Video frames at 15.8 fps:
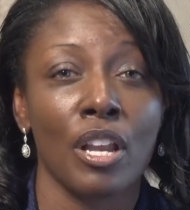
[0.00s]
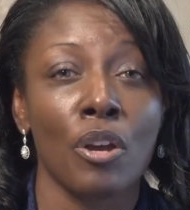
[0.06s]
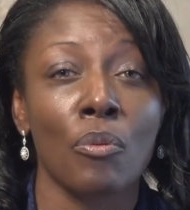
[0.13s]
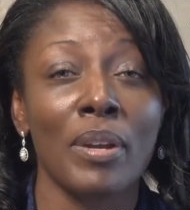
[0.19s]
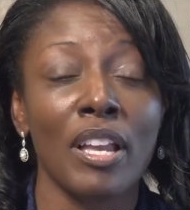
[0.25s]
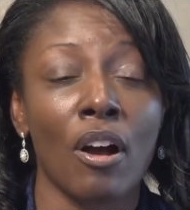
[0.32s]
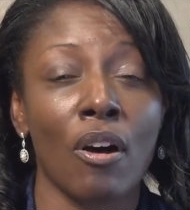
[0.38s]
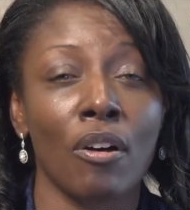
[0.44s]

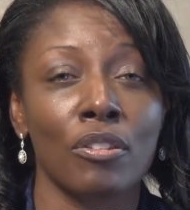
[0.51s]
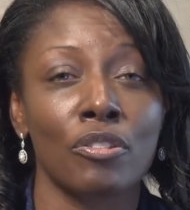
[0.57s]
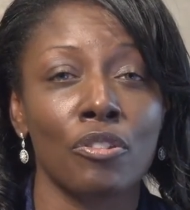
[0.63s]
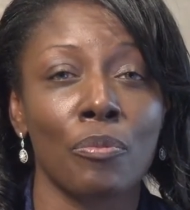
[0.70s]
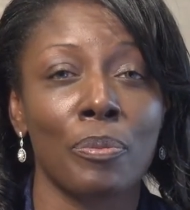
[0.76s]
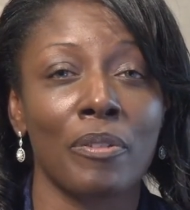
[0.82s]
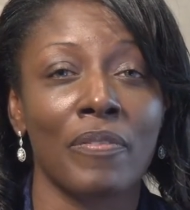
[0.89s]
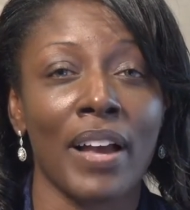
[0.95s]
We also
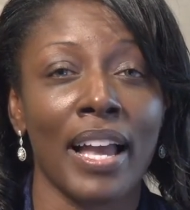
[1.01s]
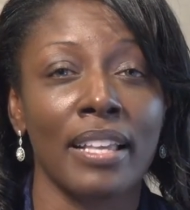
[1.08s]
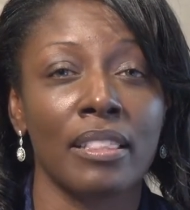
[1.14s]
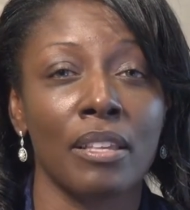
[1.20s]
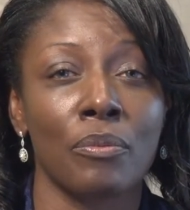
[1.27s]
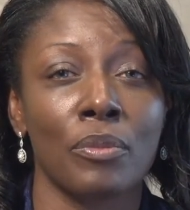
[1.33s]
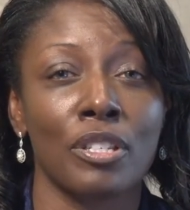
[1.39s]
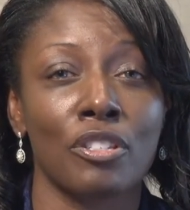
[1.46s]
provide
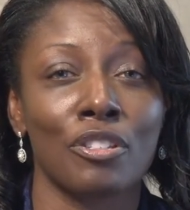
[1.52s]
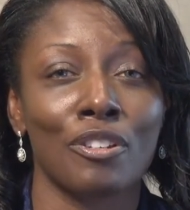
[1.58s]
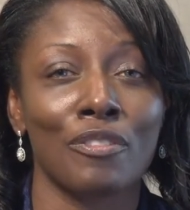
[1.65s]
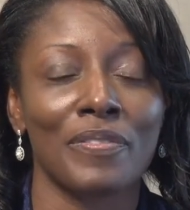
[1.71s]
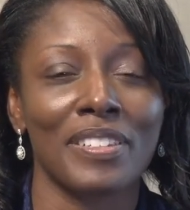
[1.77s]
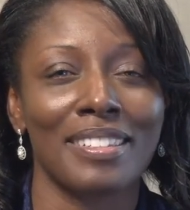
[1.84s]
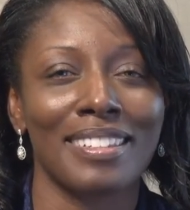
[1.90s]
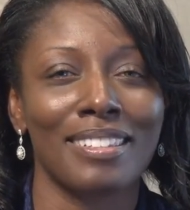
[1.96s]
them with
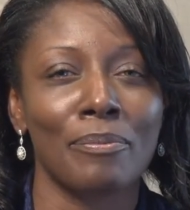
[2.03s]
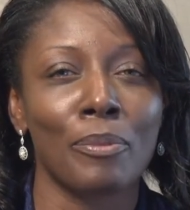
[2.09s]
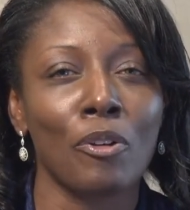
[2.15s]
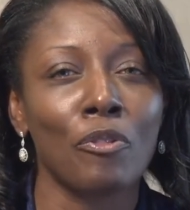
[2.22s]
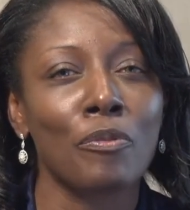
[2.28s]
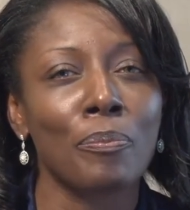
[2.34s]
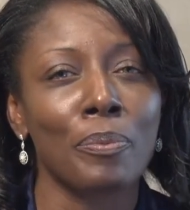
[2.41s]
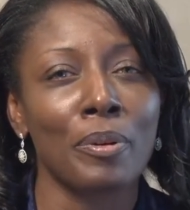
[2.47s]
services
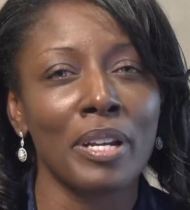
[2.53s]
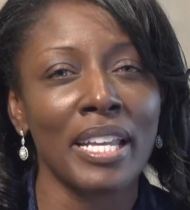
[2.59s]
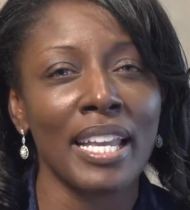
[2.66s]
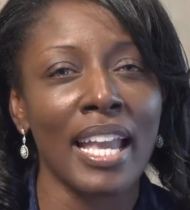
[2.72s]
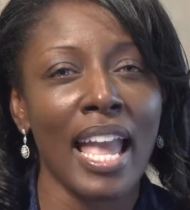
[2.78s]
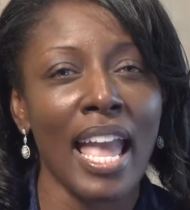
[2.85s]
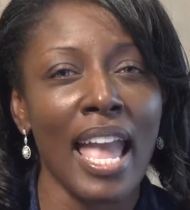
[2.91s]
both pre